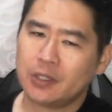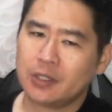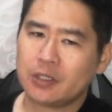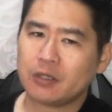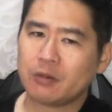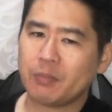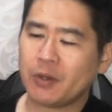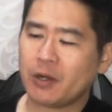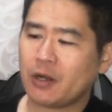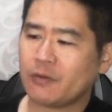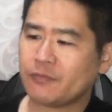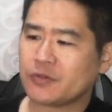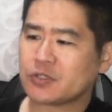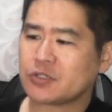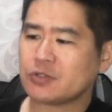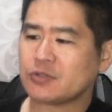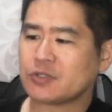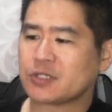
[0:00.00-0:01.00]
you're better off
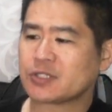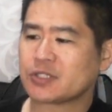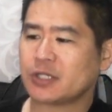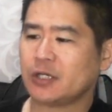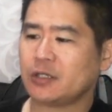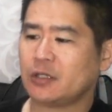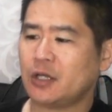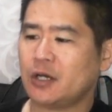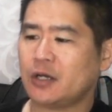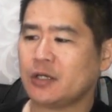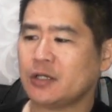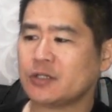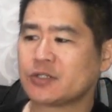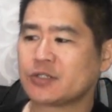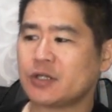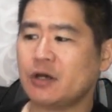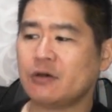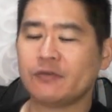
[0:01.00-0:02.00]
just using sine law and
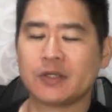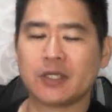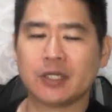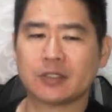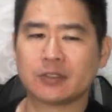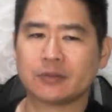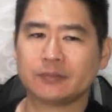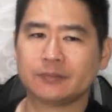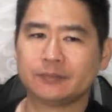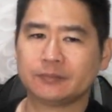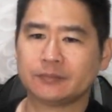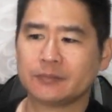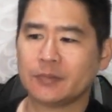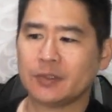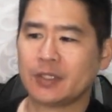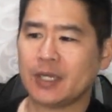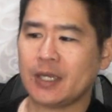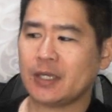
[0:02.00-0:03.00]
solving it.
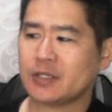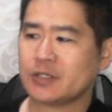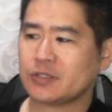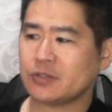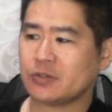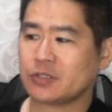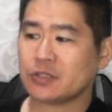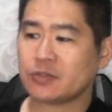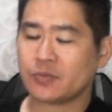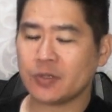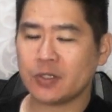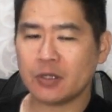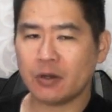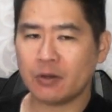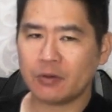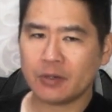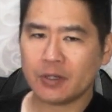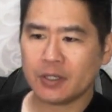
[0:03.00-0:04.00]
Okay, so since we
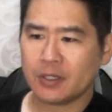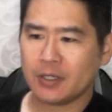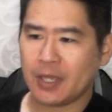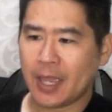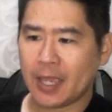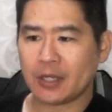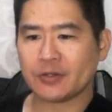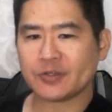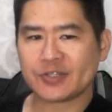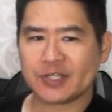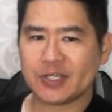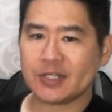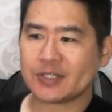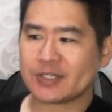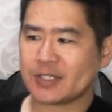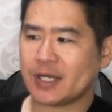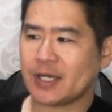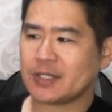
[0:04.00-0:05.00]
know angle C
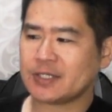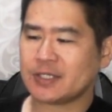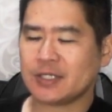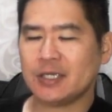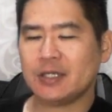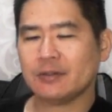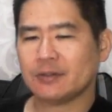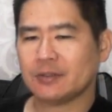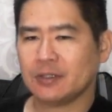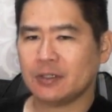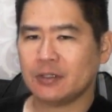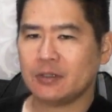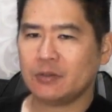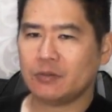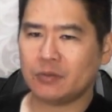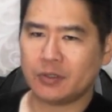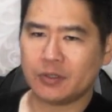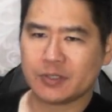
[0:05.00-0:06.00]
and side C,
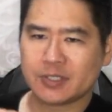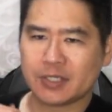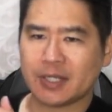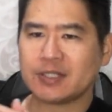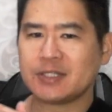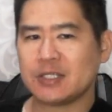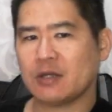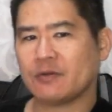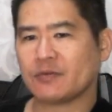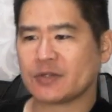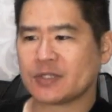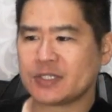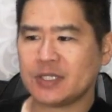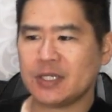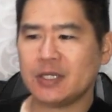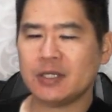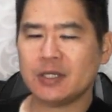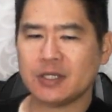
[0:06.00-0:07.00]
well, sine C over
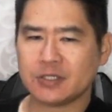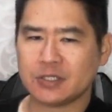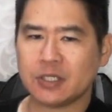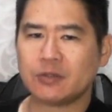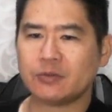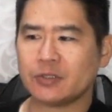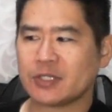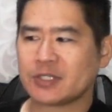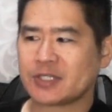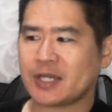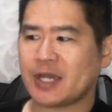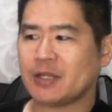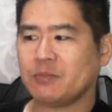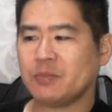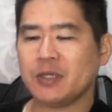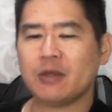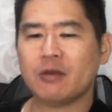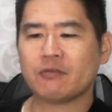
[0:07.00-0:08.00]
C is equal to
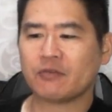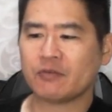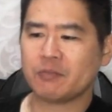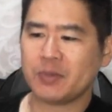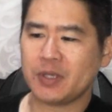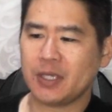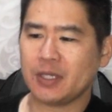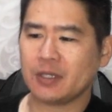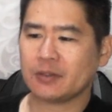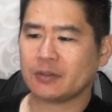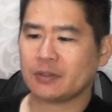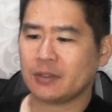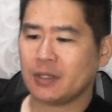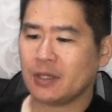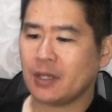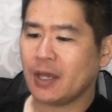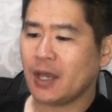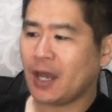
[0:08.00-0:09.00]
sine B over B.
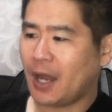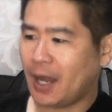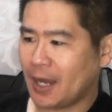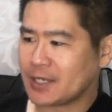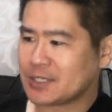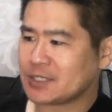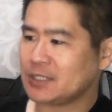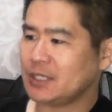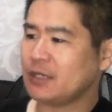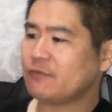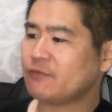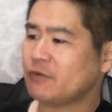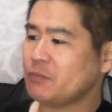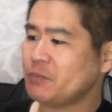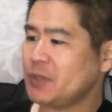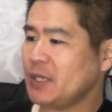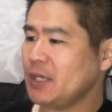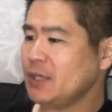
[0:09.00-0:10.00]
Isolate for
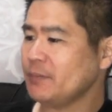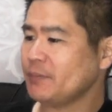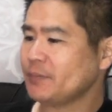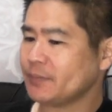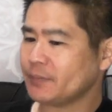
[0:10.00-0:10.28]
B,